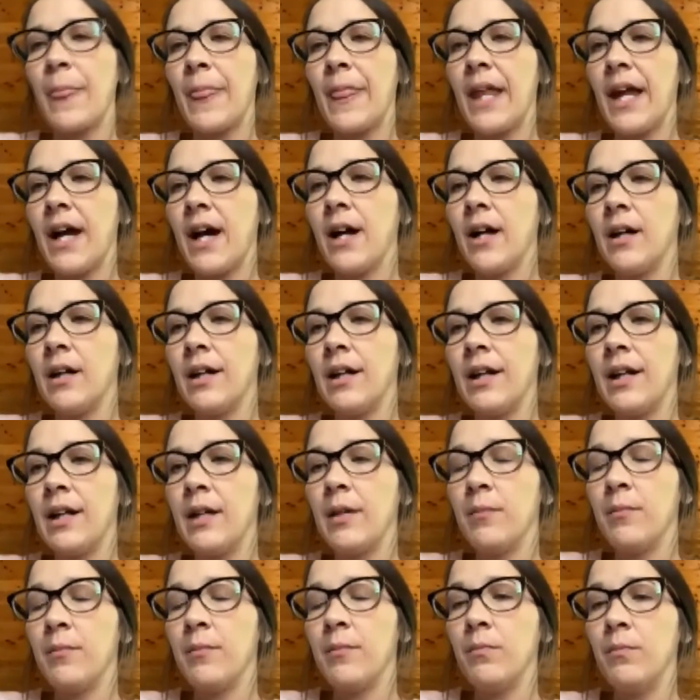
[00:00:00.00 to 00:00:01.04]
uh,
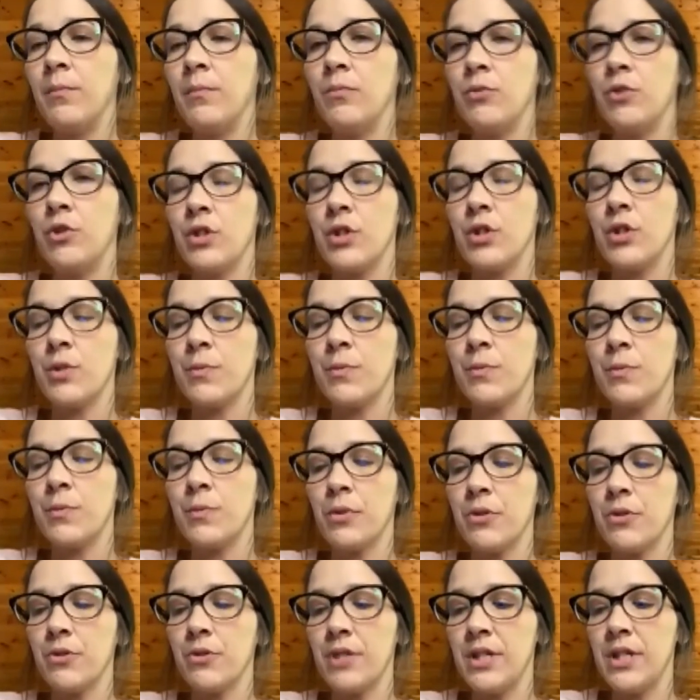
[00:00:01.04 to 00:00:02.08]
and just
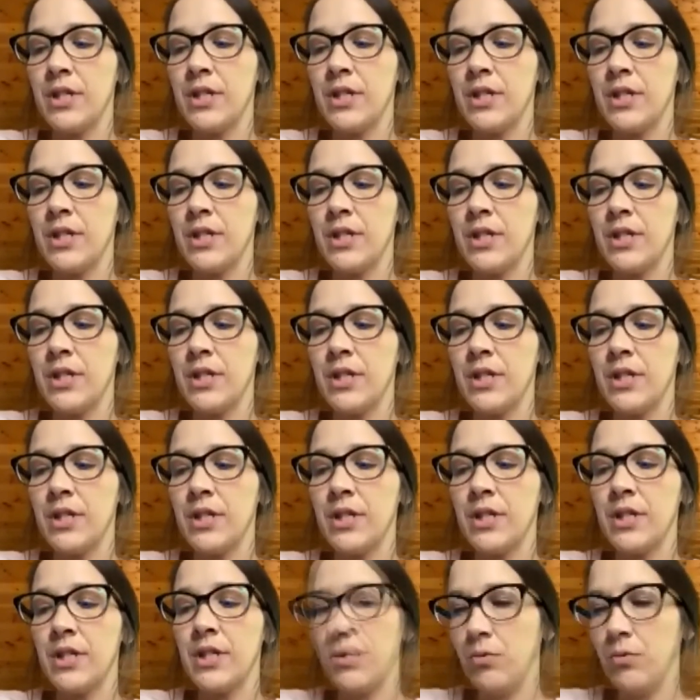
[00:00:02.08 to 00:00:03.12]
proceeded
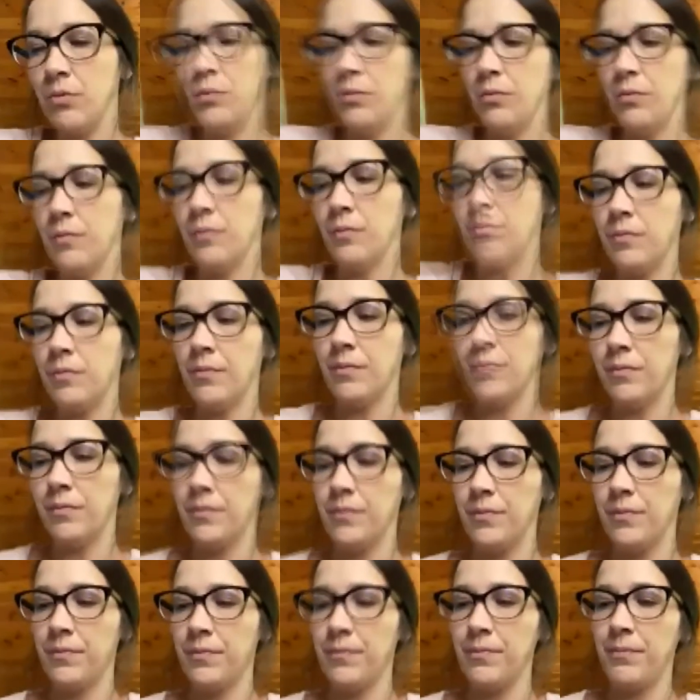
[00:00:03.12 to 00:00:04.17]

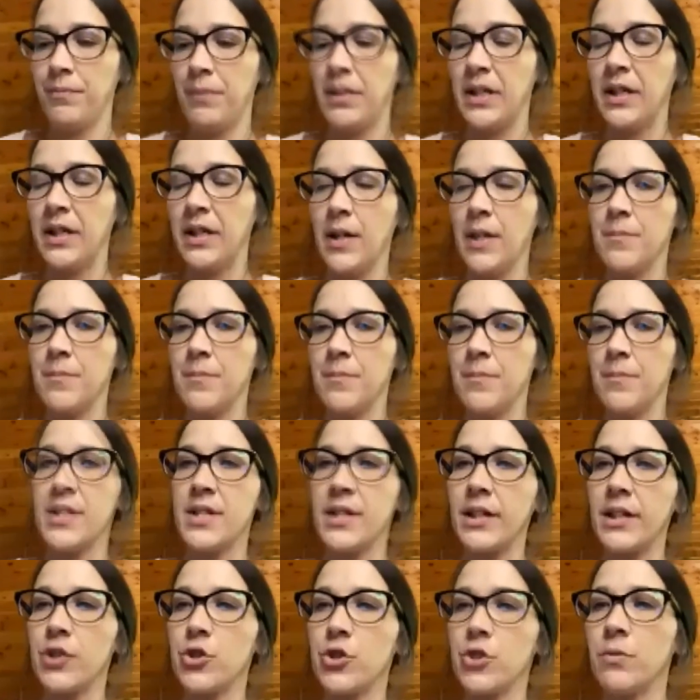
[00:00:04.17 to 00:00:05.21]
to become
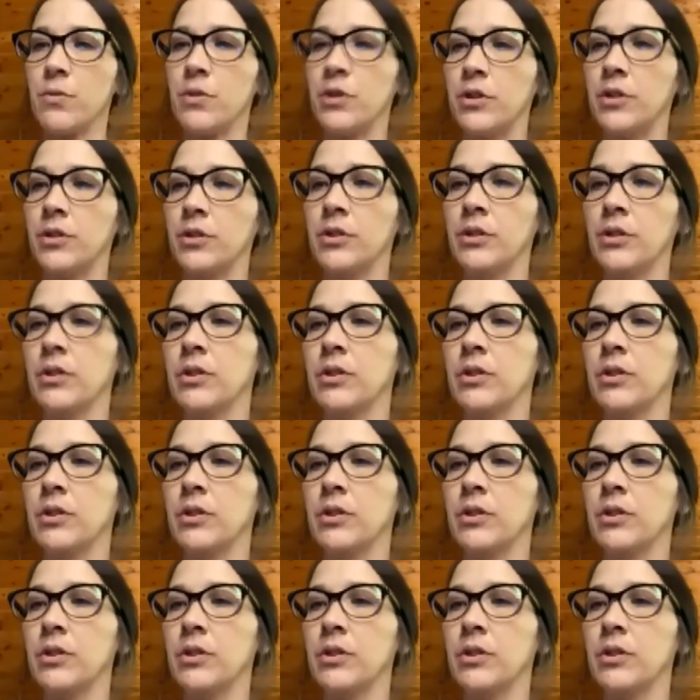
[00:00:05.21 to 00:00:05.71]
sexual.